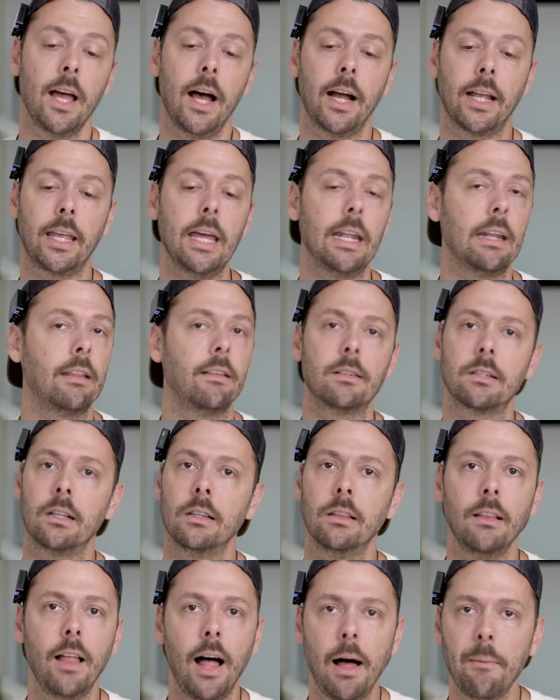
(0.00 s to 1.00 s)
Again, there's a
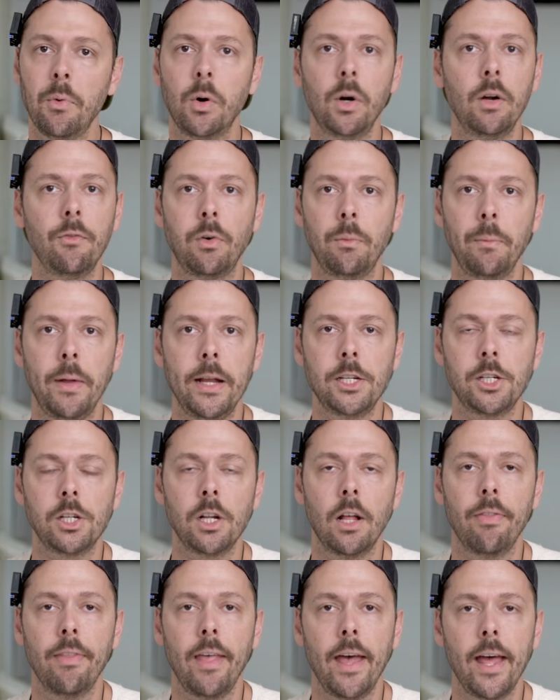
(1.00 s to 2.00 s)
lot more
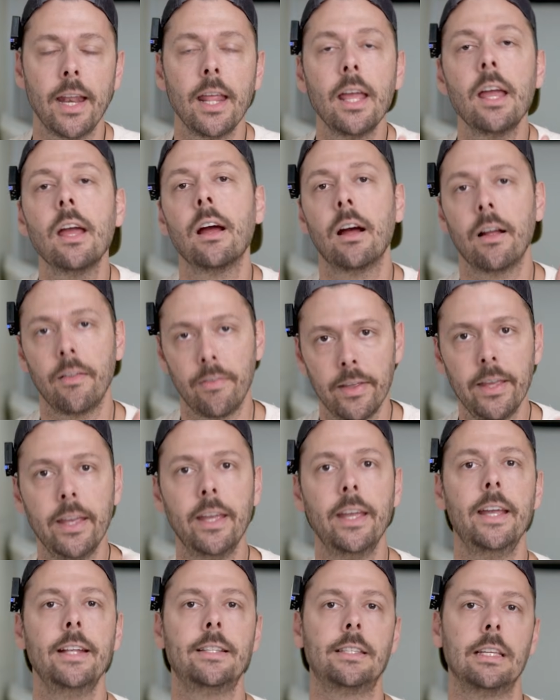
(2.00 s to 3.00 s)
information on that.
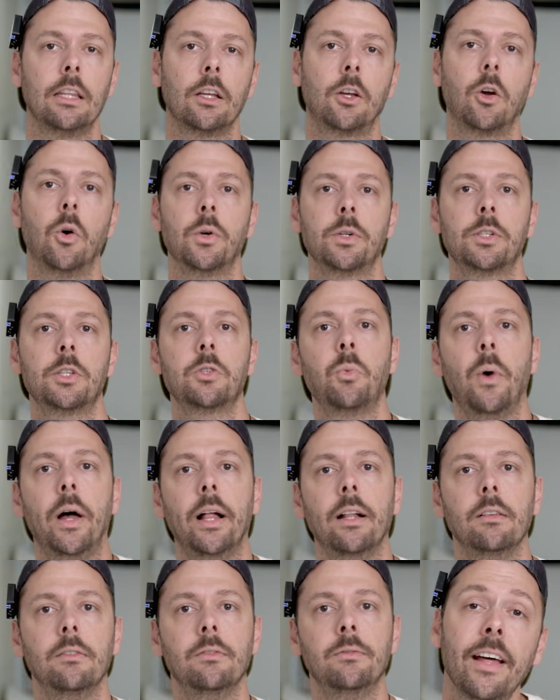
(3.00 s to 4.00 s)
It's in the course as
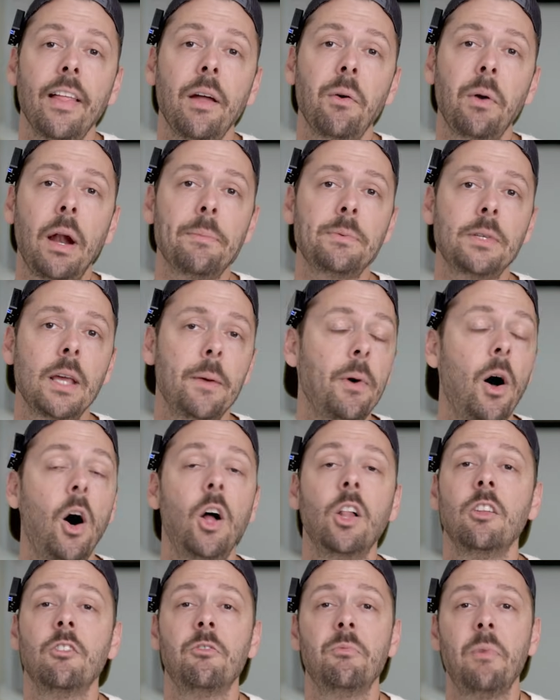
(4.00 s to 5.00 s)
well. Now that wraps up
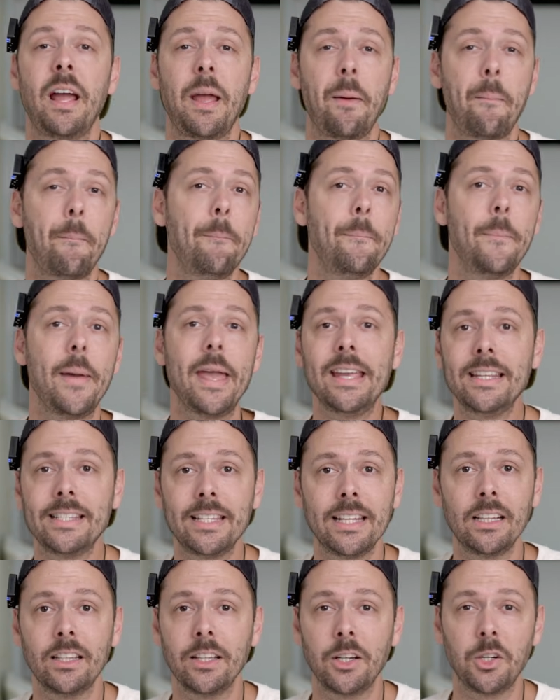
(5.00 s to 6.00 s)
all of my
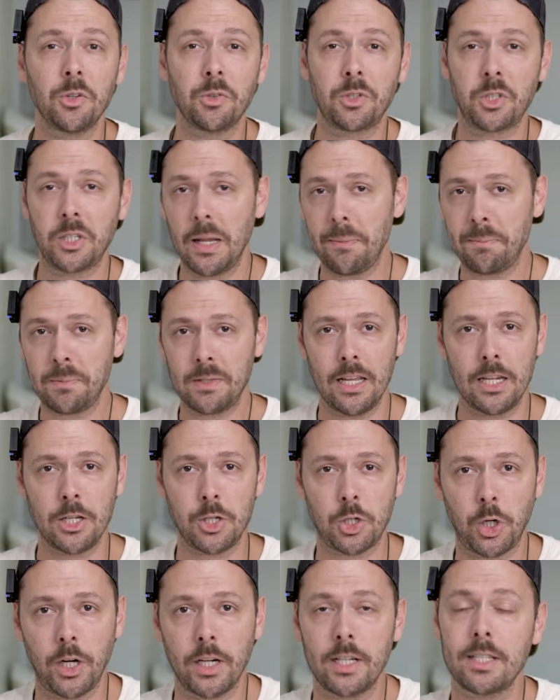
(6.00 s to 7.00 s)
amazing little tips
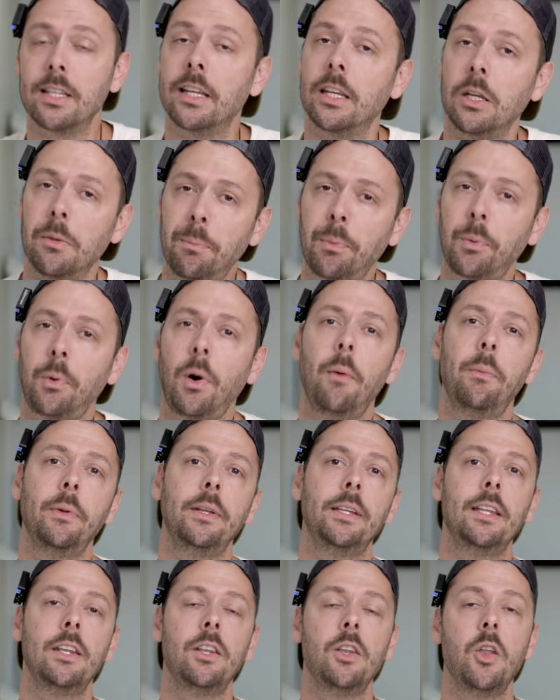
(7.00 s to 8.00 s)
and tricks that you
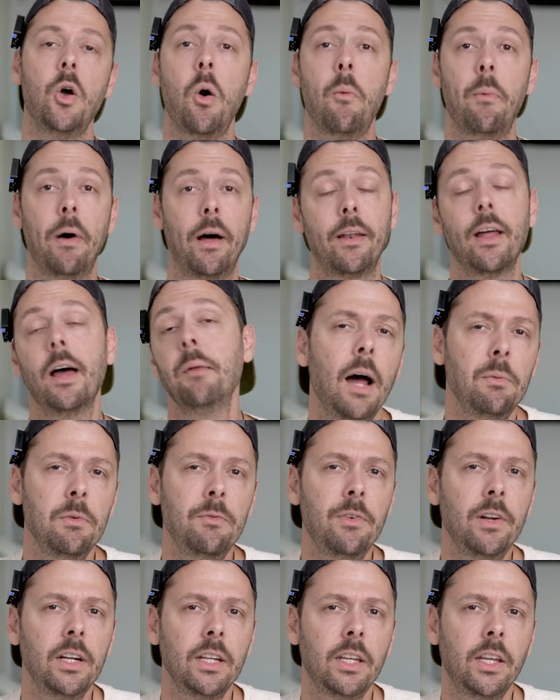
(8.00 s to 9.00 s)
probably didn't know about. I'd
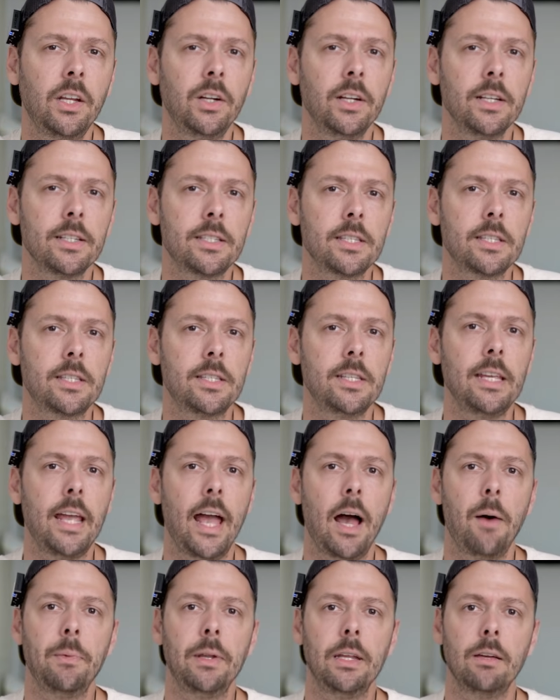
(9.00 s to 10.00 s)
be very curious to see
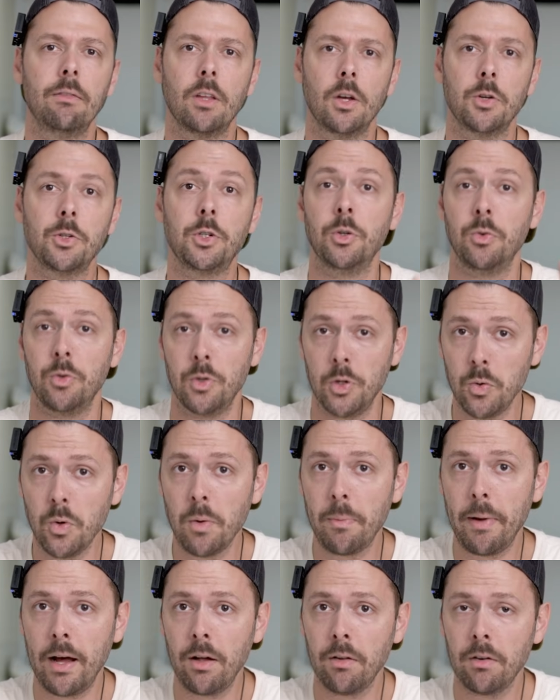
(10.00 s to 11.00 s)
how many of those you
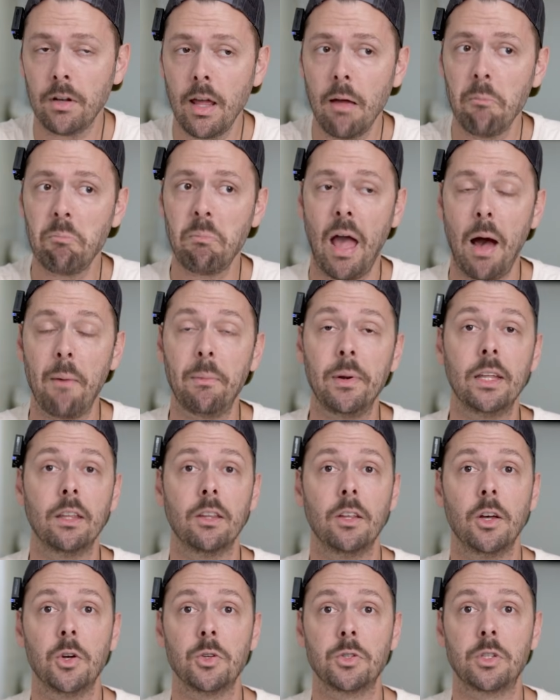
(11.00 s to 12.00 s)
knew about, how many
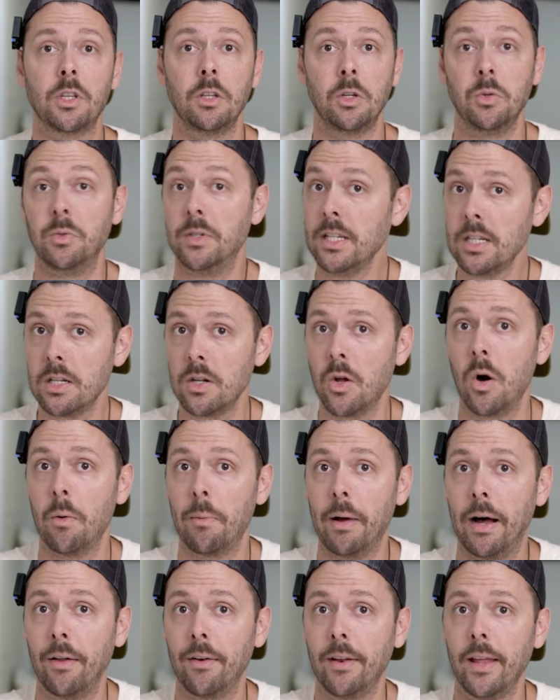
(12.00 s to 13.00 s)
of those you didn't know
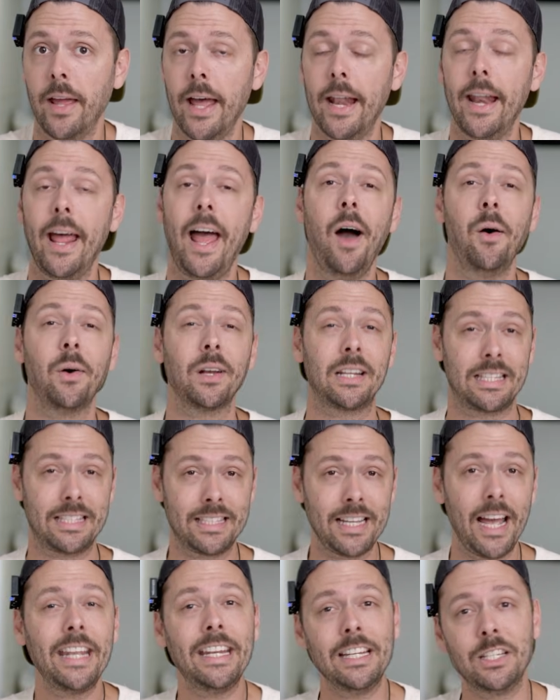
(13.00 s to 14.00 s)
about, and how
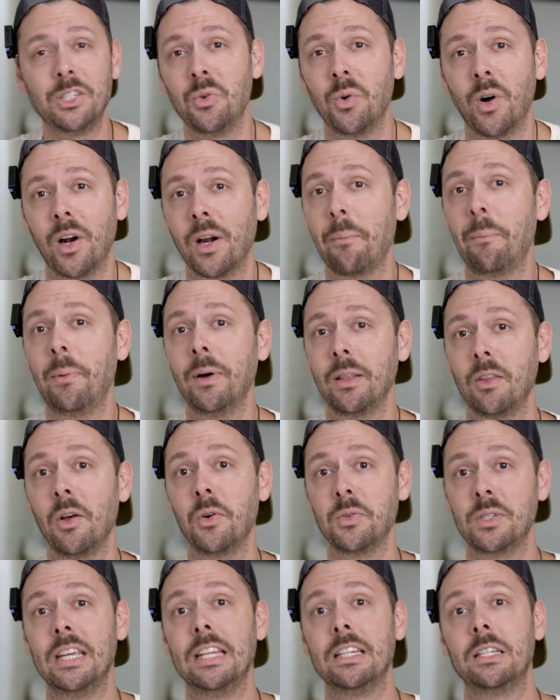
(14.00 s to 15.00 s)
excited you are to put
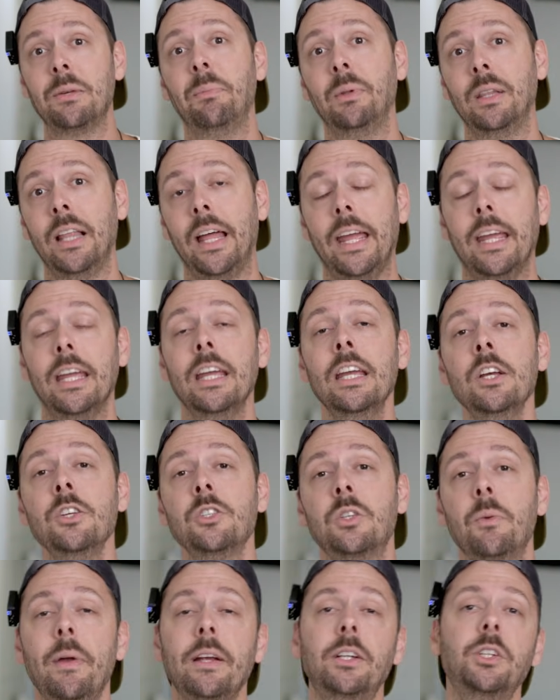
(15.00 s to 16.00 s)
those into play.
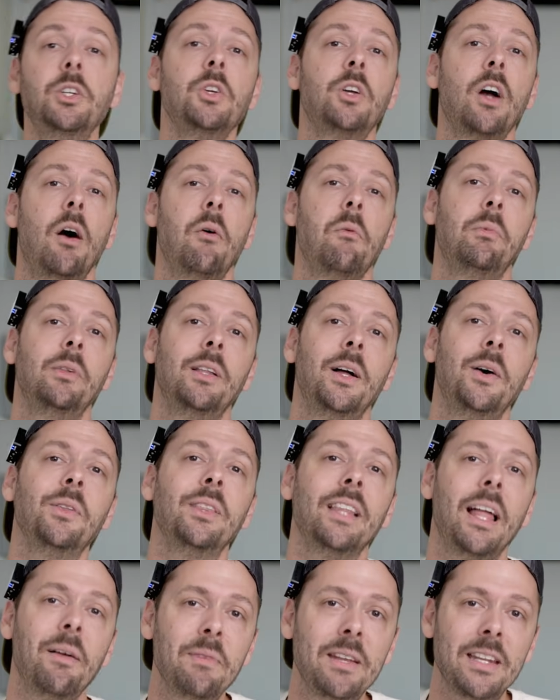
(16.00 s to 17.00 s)
So make sure you comment
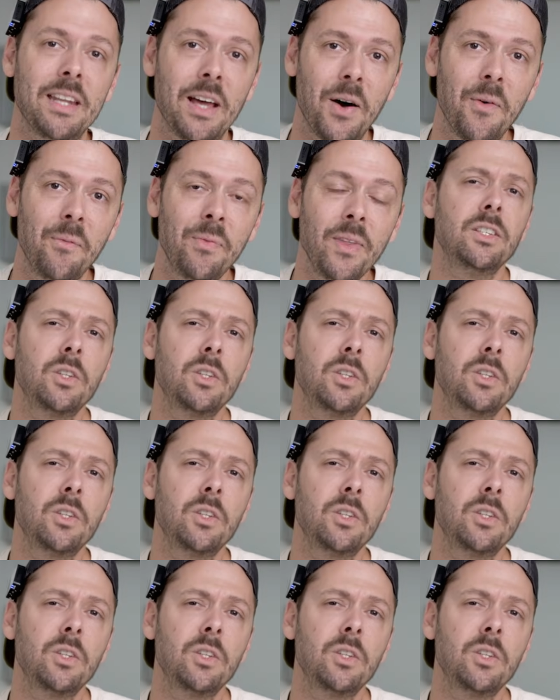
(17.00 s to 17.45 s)
below, let me know.